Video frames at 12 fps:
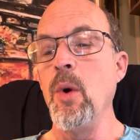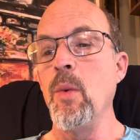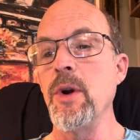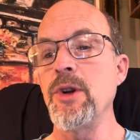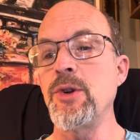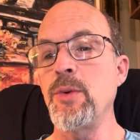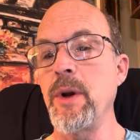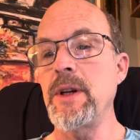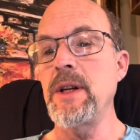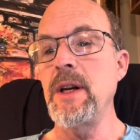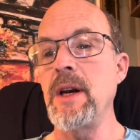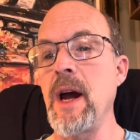was
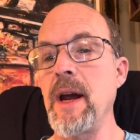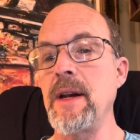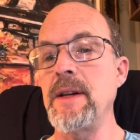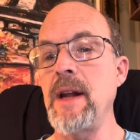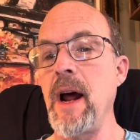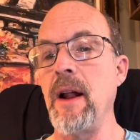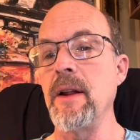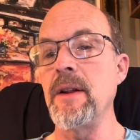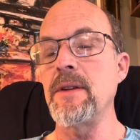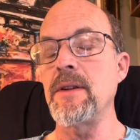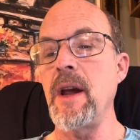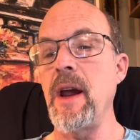29
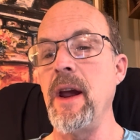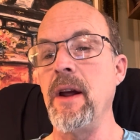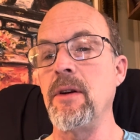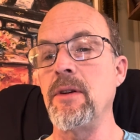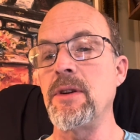talents and